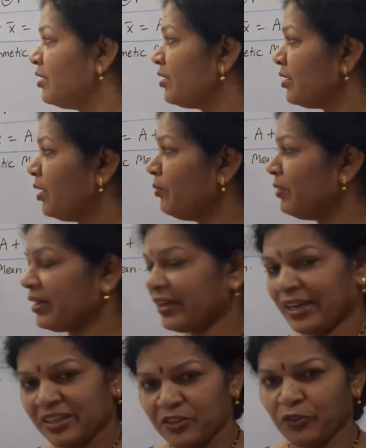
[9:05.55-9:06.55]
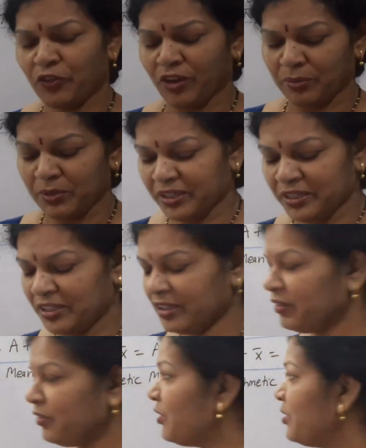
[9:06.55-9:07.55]
Now we'll write the formula
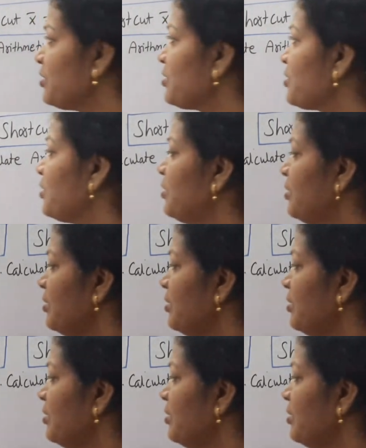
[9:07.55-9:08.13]
here first.